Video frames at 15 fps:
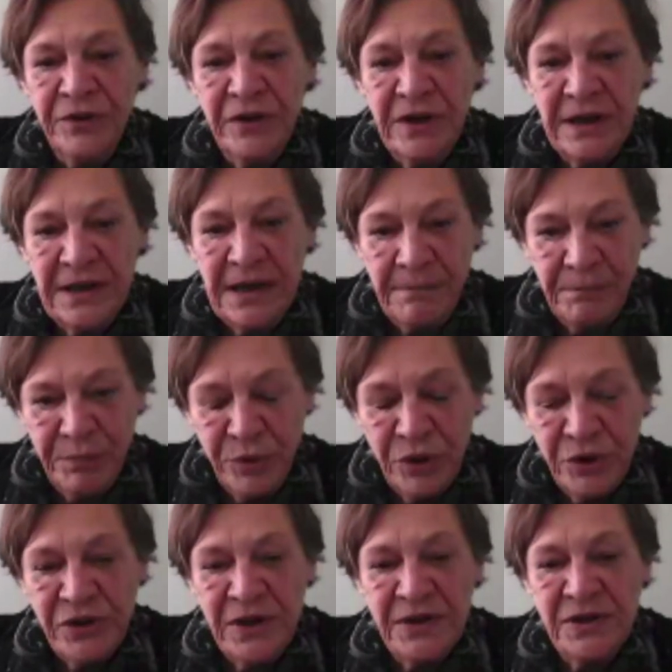with the CAADP
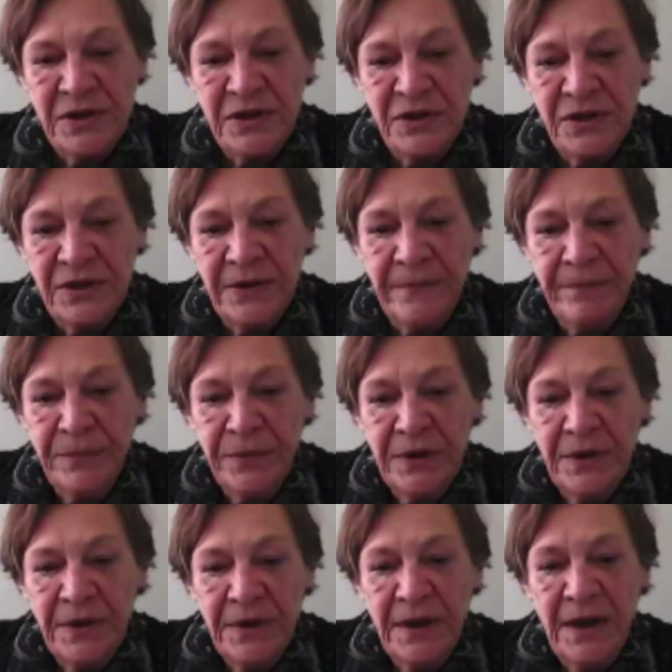processes,
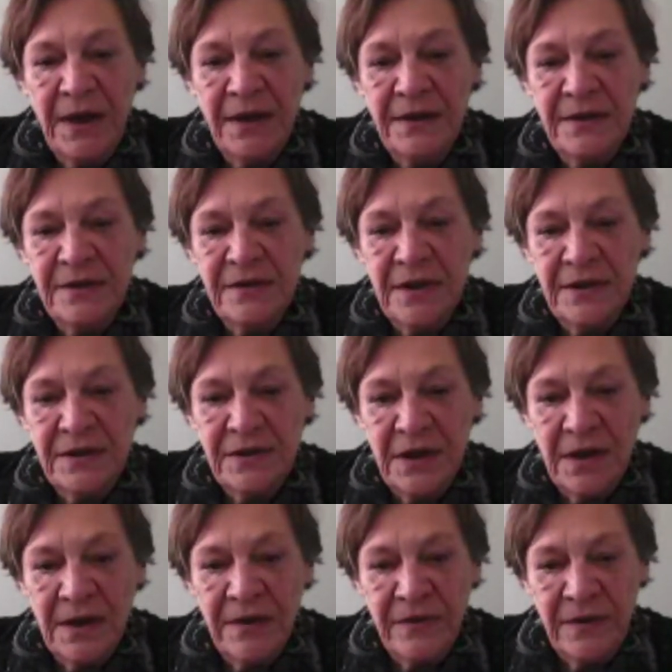and that
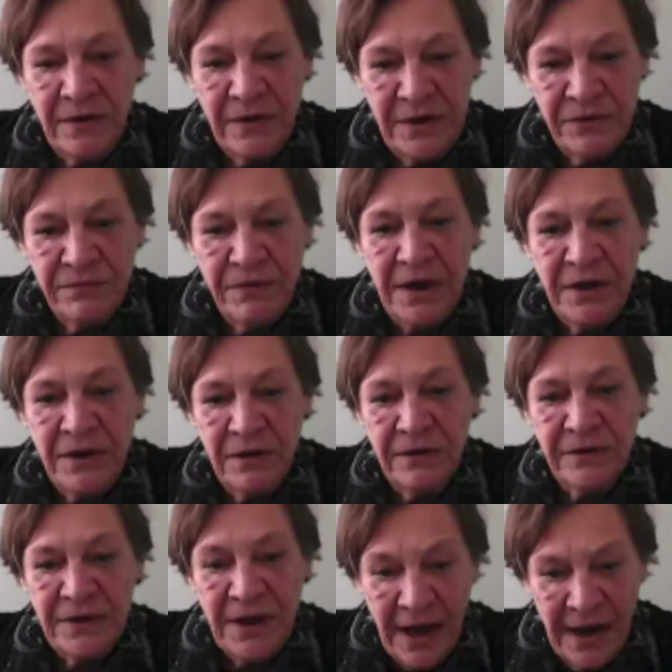uh, there is
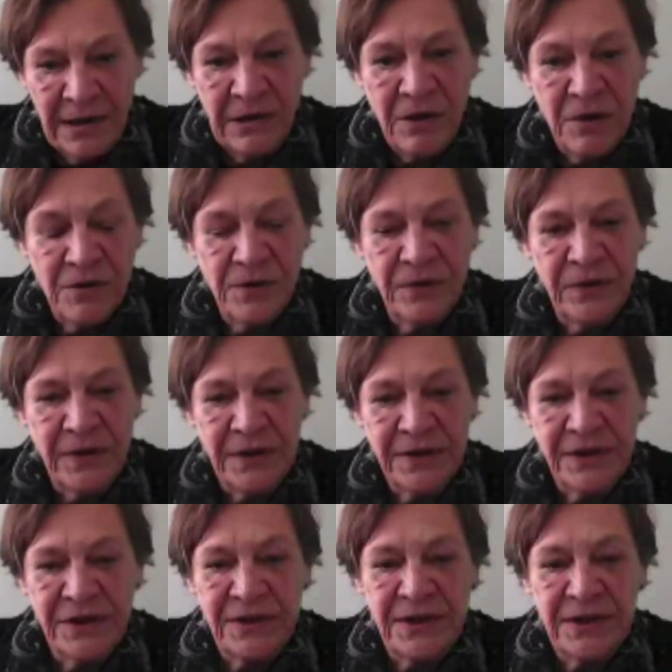regular dialogue on
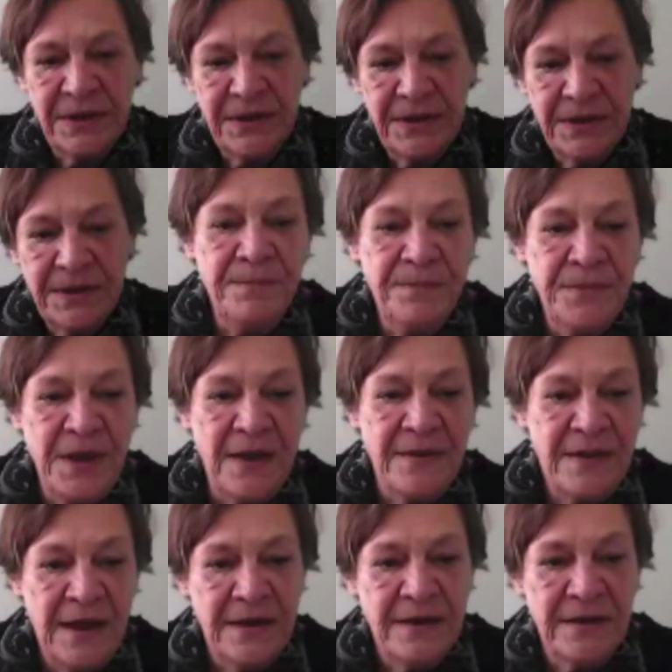this.
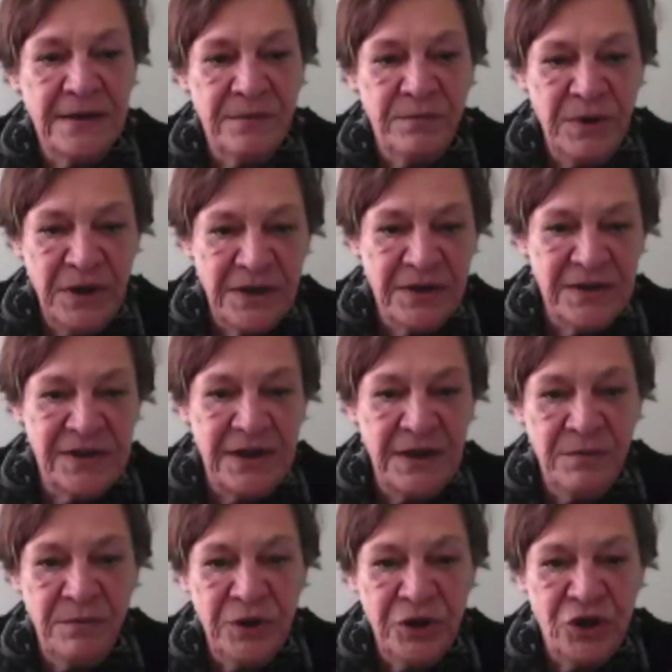And then we can see
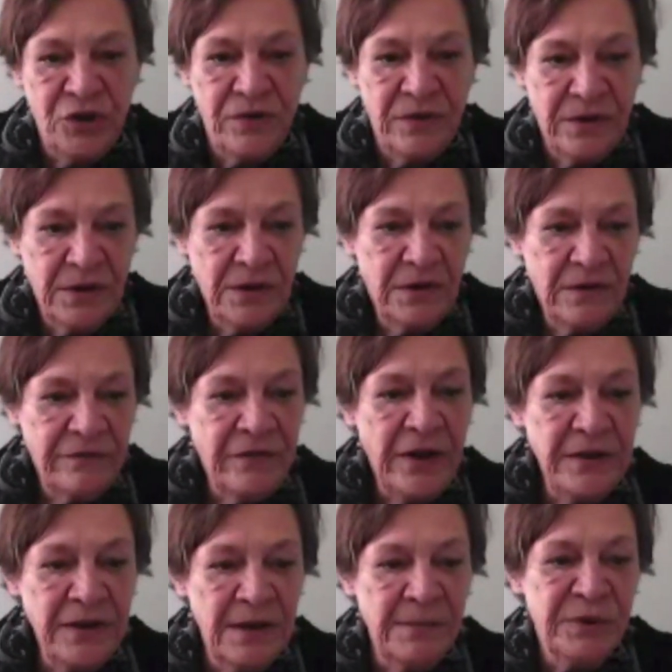which
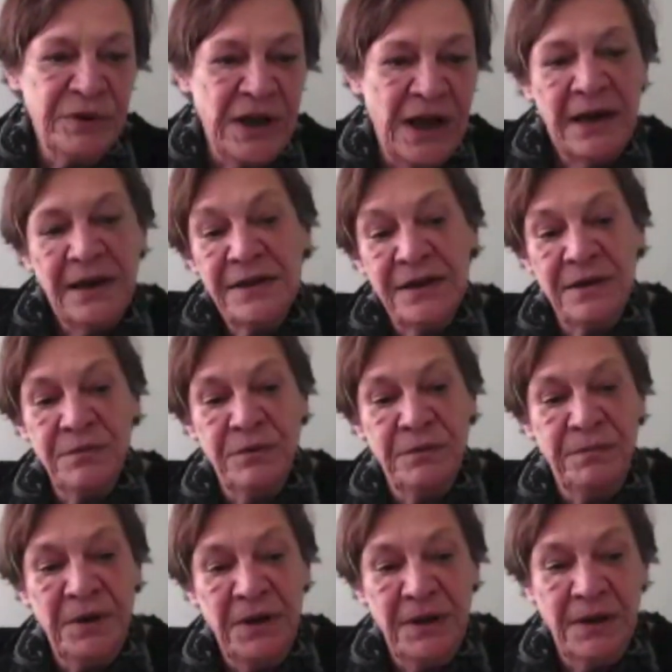funding modality
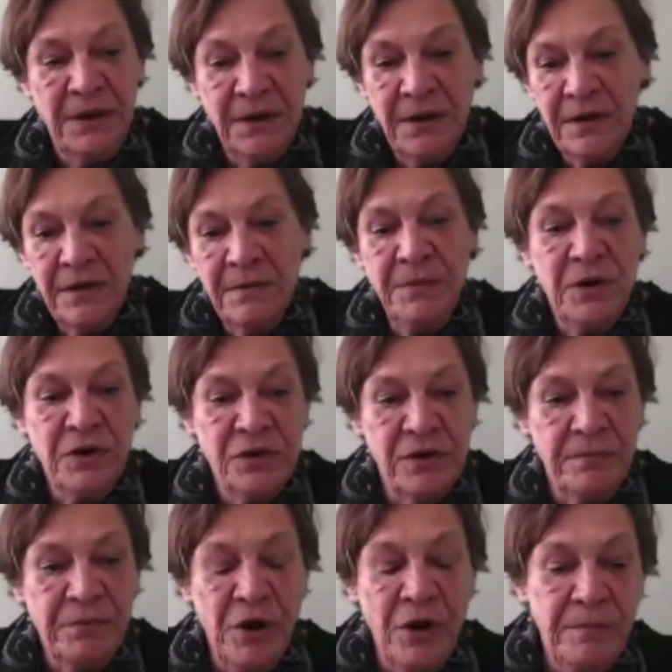would be the most
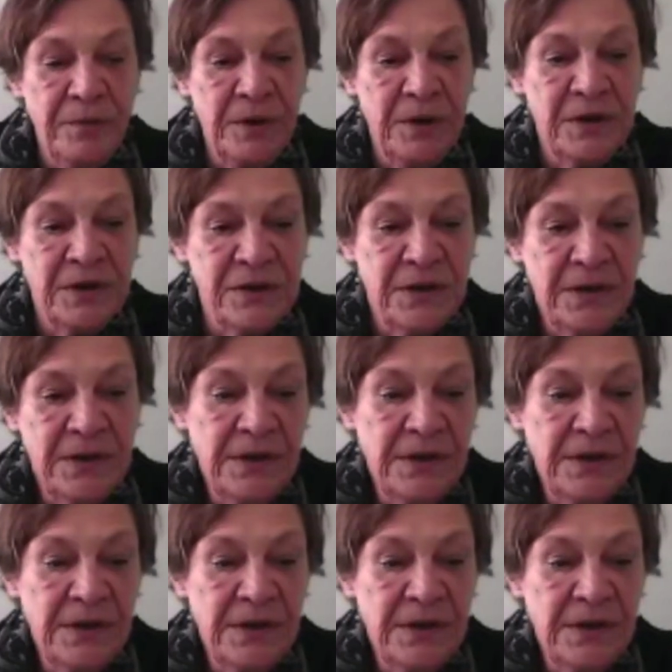appropriate.